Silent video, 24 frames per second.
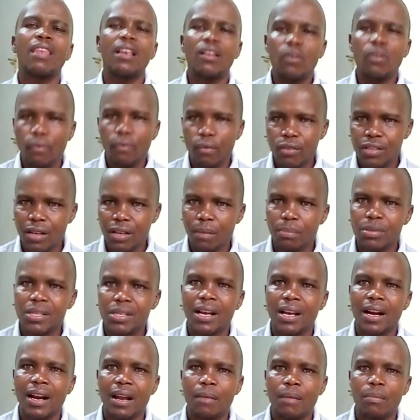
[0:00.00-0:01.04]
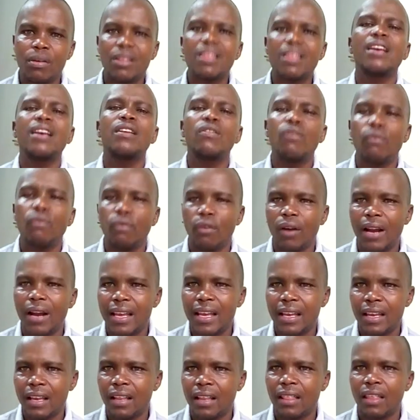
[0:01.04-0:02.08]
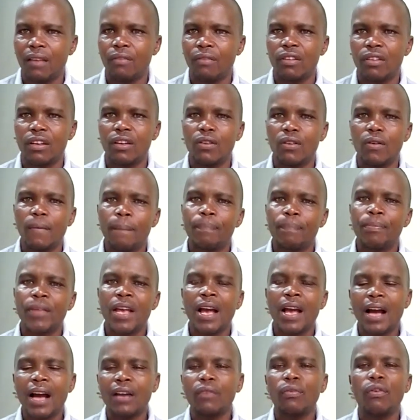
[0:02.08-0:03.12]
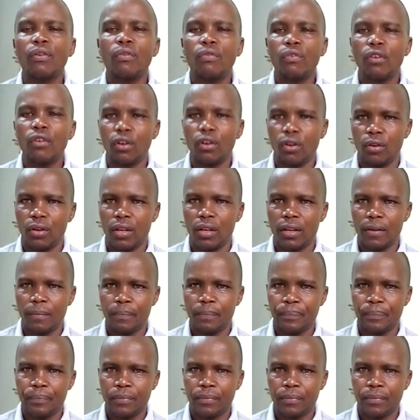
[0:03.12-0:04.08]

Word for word: Thank you for subscribing. Thank you for liking the video and for following.